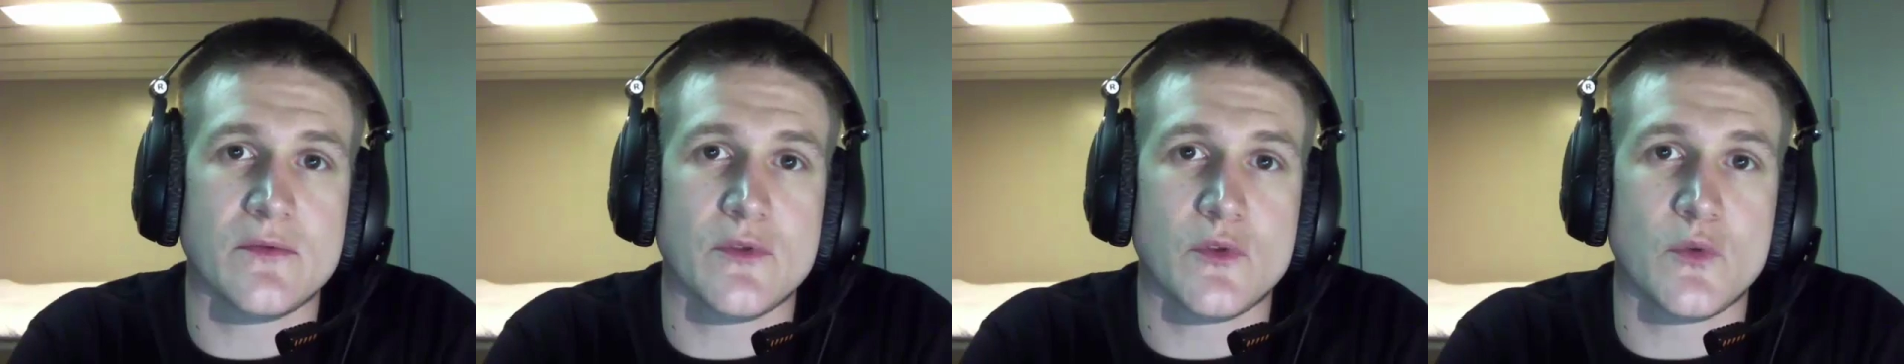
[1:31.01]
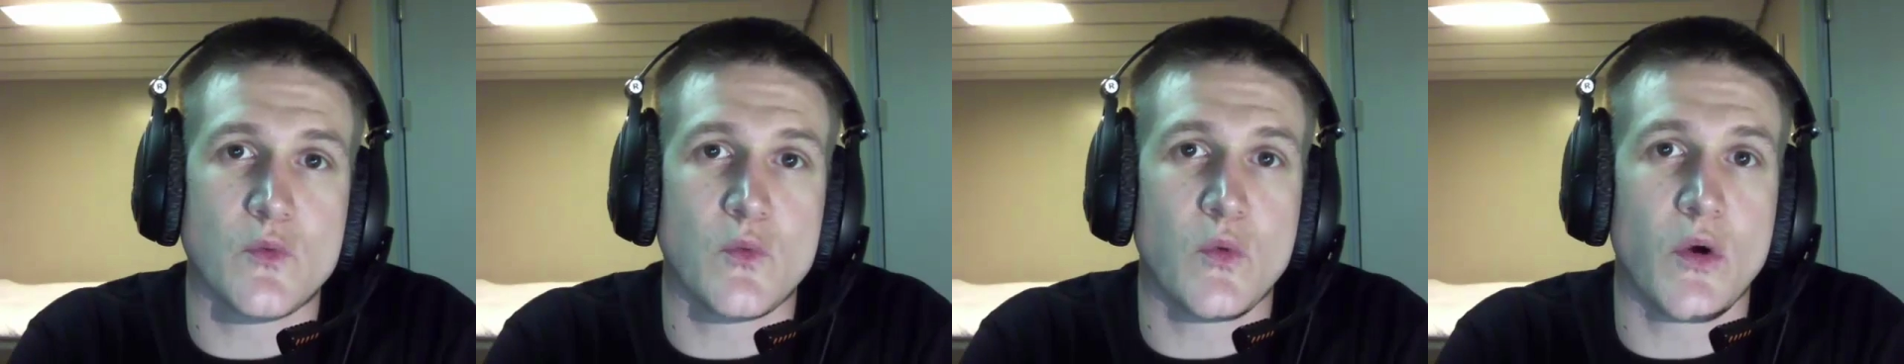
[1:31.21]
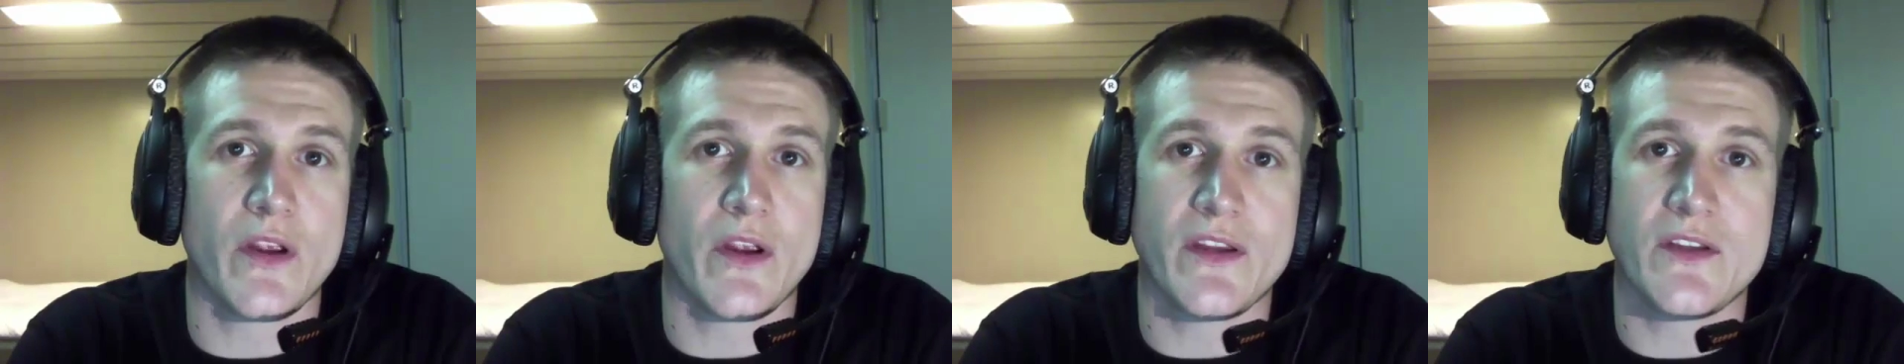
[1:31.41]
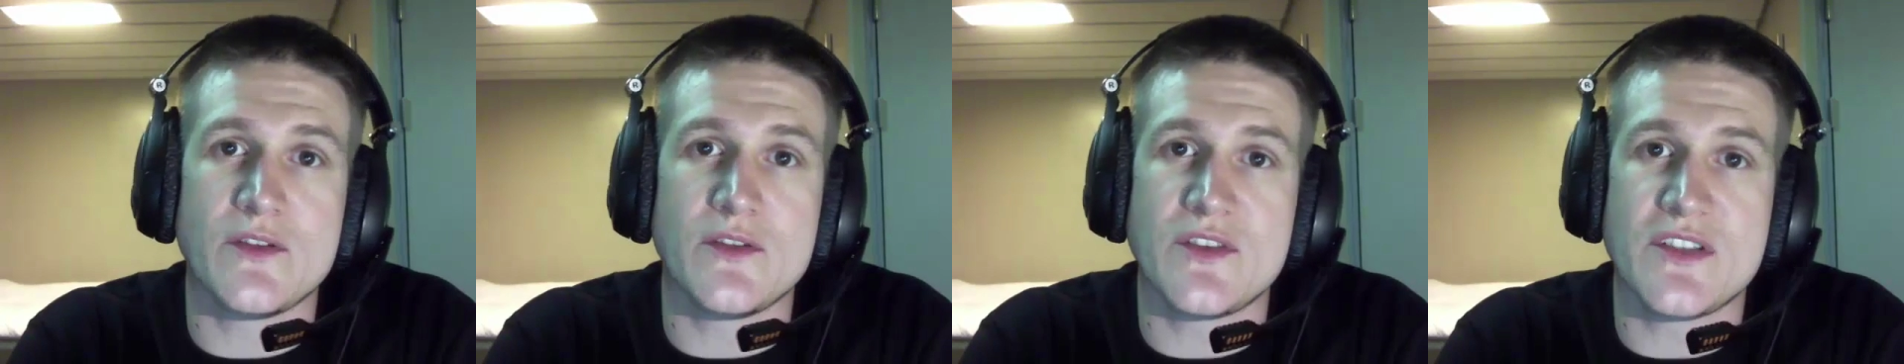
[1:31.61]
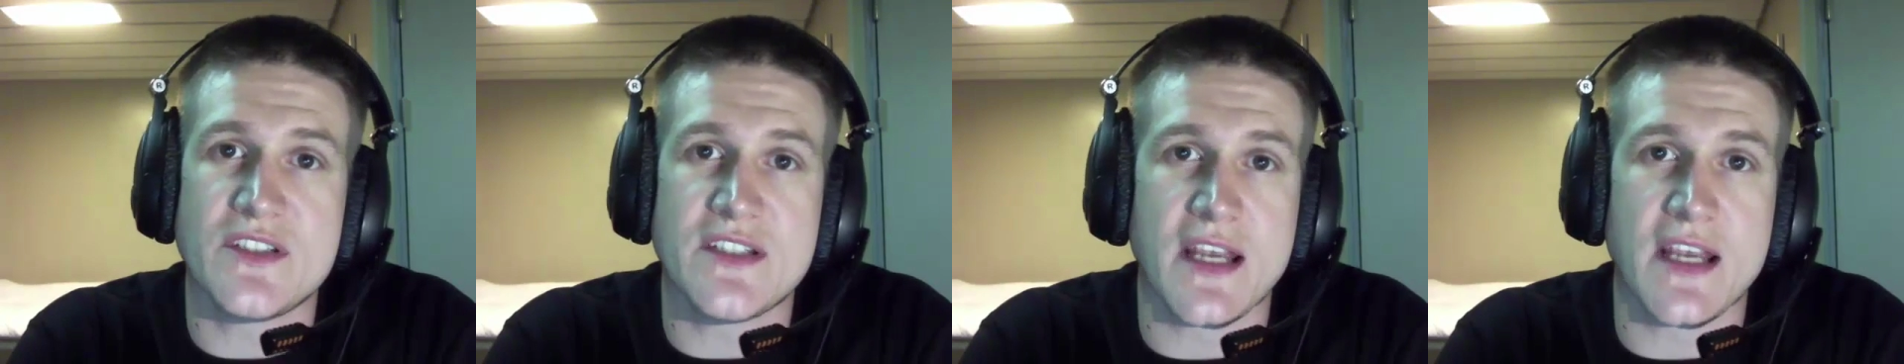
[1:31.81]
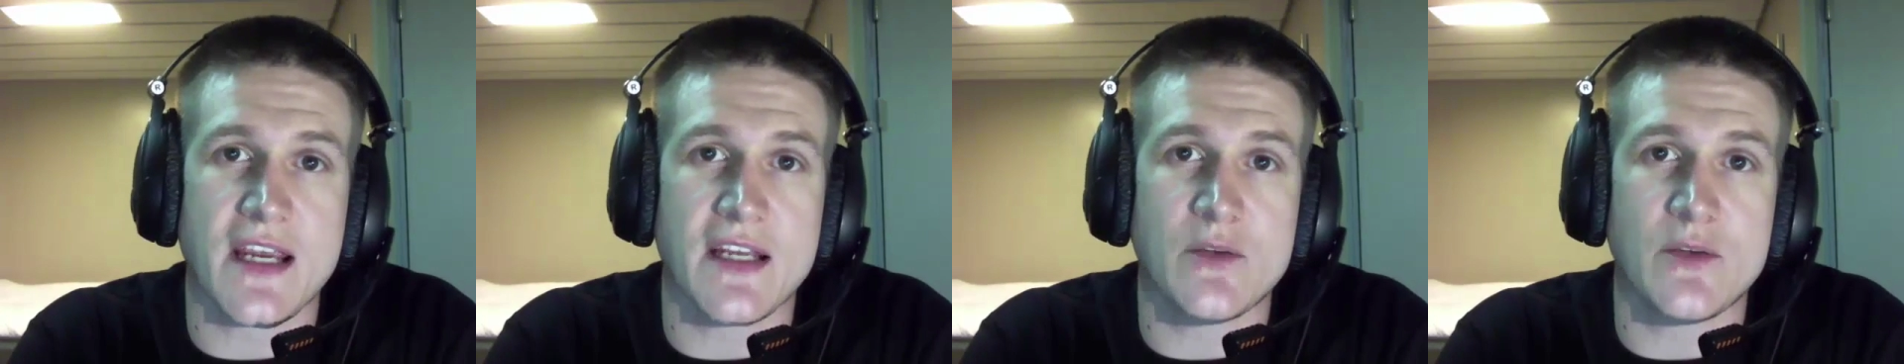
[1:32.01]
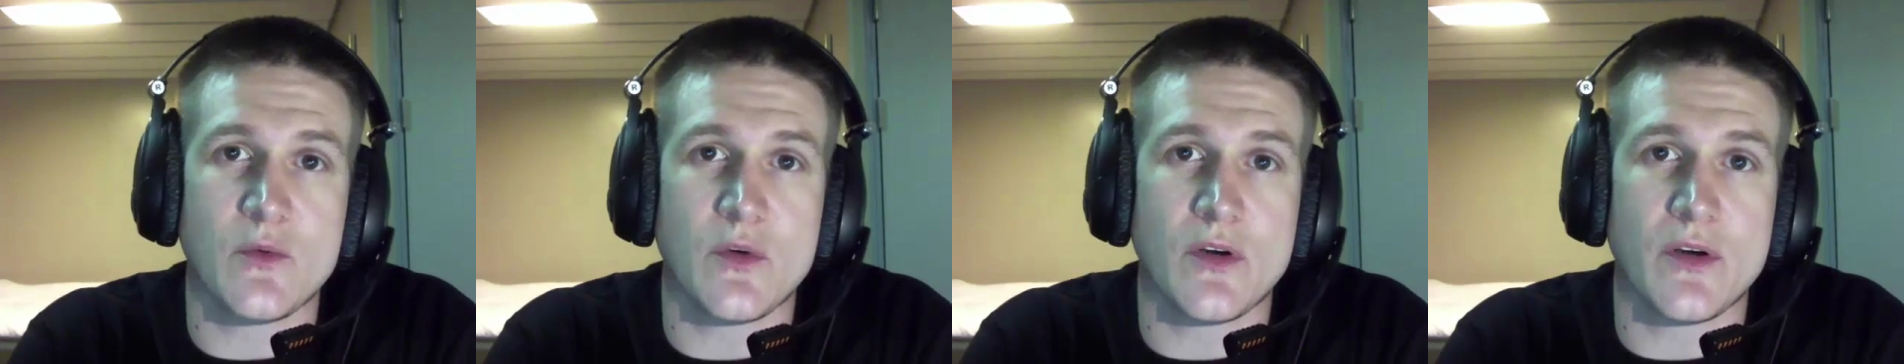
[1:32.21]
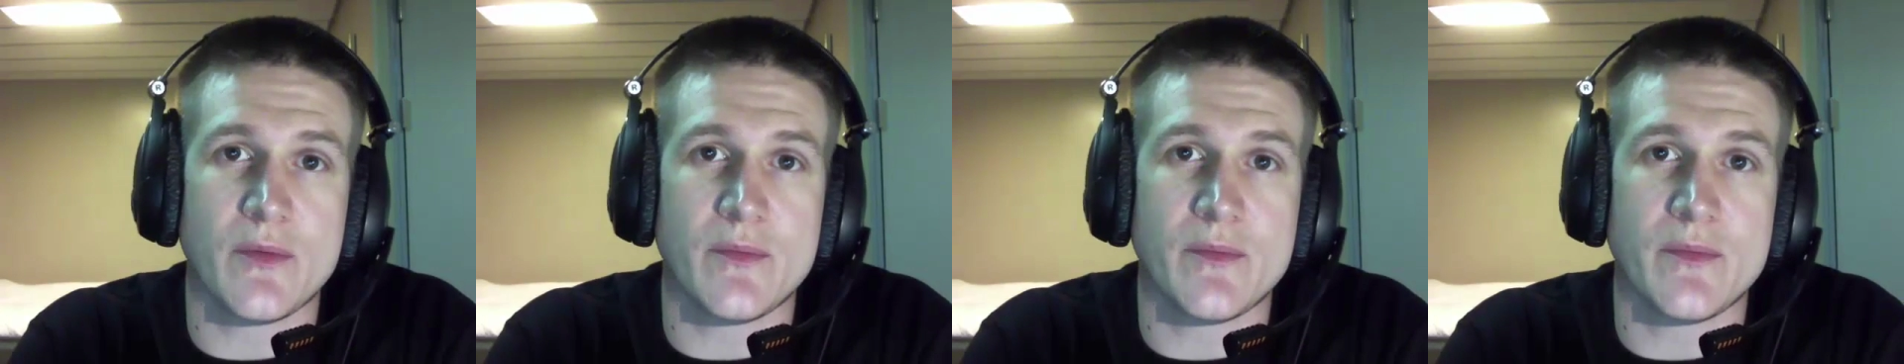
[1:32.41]
what you say to
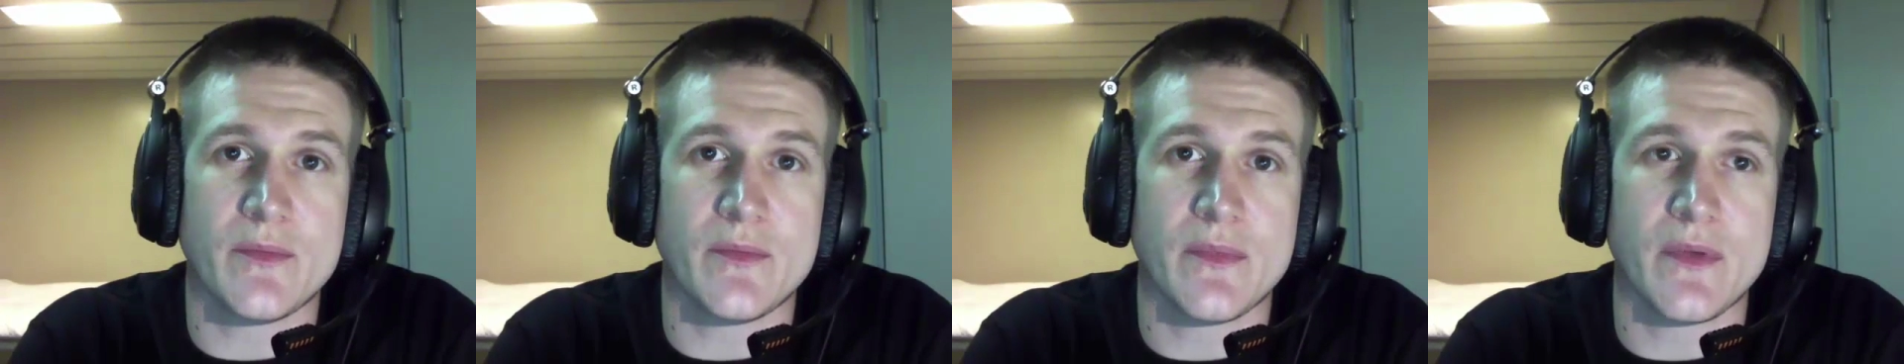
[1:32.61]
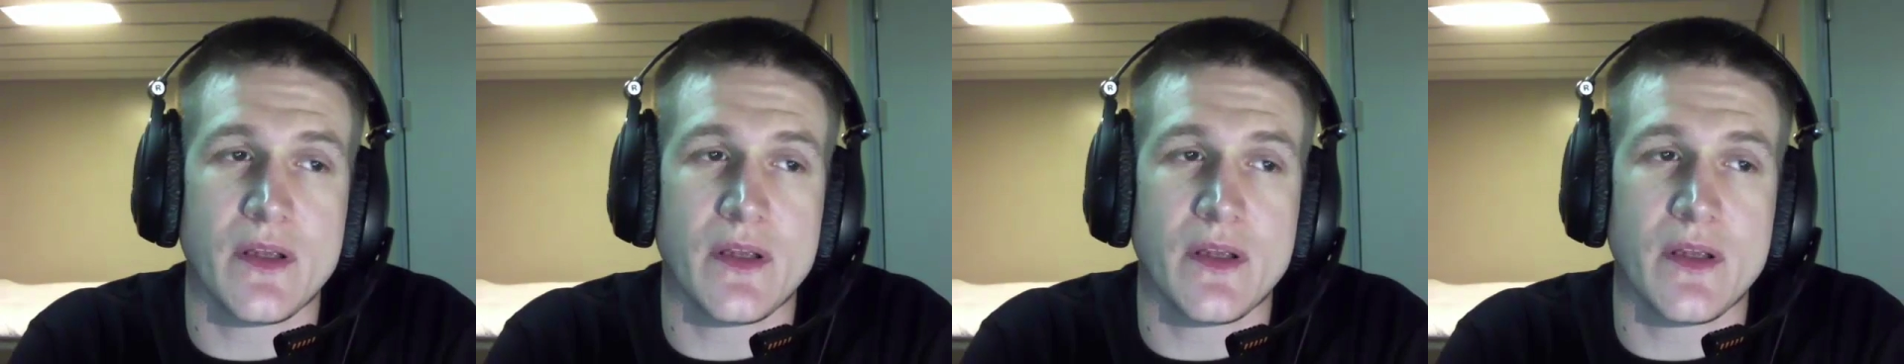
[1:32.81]
them.